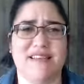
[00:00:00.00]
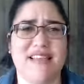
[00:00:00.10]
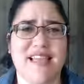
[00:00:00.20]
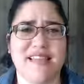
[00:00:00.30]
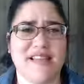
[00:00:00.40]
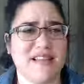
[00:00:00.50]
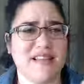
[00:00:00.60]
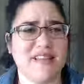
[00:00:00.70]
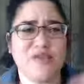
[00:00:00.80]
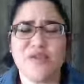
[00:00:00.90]
Like,
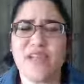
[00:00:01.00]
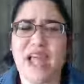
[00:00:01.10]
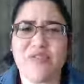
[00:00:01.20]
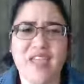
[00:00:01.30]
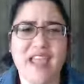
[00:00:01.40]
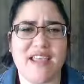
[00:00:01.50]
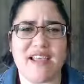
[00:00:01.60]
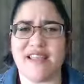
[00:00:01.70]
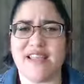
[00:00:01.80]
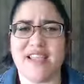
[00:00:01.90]
do that
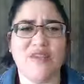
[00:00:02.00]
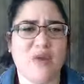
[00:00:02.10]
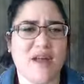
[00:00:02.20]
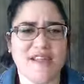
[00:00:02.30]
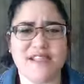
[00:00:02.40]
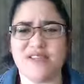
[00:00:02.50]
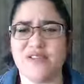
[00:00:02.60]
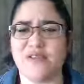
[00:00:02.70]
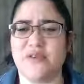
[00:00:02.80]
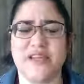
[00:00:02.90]
thing that you wanted to
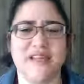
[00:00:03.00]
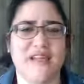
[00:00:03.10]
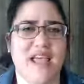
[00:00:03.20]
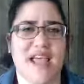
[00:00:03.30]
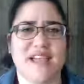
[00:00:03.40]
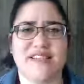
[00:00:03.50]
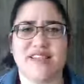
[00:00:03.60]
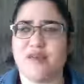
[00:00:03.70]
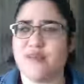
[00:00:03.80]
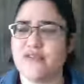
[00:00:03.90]
do and, and
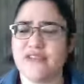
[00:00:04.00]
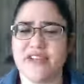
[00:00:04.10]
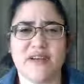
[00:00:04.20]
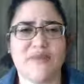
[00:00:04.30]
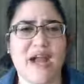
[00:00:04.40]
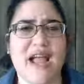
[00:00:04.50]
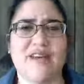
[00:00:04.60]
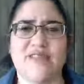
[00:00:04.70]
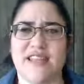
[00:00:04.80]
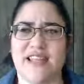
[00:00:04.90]
start moving it
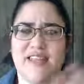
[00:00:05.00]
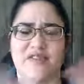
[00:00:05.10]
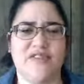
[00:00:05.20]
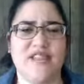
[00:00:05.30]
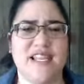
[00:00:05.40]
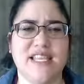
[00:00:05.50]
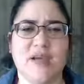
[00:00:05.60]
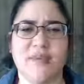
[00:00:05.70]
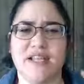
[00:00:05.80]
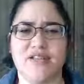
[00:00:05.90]
around and like feeling
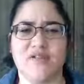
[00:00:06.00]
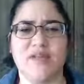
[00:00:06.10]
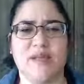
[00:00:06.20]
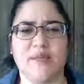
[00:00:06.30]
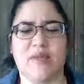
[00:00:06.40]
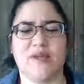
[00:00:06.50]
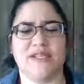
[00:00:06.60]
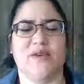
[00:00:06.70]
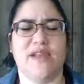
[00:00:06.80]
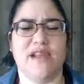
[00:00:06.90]
yummy and juicy about what's
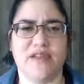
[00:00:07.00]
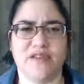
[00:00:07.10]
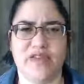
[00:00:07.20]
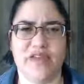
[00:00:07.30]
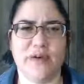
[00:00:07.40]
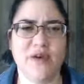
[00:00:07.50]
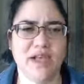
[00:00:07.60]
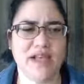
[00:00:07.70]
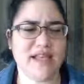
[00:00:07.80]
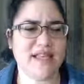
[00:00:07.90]
going on for you.
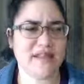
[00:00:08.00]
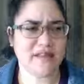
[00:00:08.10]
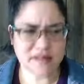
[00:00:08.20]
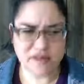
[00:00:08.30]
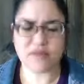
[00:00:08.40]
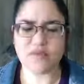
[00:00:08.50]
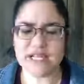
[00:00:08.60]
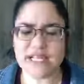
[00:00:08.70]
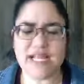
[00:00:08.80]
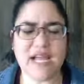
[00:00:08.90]
Like,
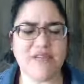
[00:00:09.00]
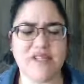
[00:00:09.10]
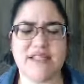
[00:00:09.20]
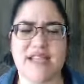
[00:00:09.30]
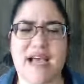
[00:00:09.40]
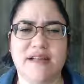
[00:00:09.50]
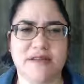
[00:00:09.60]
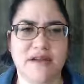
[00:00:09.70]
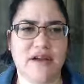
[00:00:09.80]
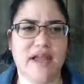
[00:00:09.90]
really dive into that,
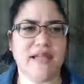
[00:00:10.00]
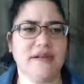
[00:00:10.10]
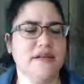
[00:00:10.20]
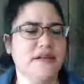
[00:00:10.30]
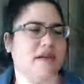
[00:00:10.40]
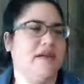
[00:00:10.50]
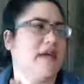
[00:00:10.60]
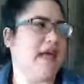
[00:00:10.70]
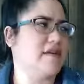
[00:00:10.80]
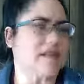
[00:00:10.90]
all right?
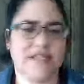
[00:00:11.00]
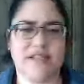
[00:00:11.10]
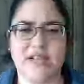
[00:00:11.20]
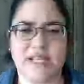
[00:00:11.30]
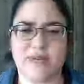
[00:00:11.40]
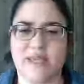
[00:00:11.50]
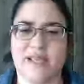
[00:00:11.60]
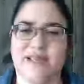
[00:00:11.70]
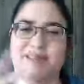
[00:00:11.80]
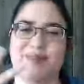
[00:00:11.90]
Okay, until next
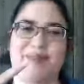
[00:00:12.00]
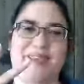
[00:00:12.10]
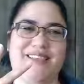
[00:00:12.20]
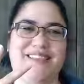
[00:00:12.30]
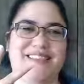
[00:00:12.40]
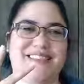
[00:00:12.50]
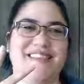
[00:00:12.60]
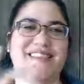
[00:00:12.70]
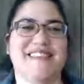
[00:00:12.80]
week. Peace.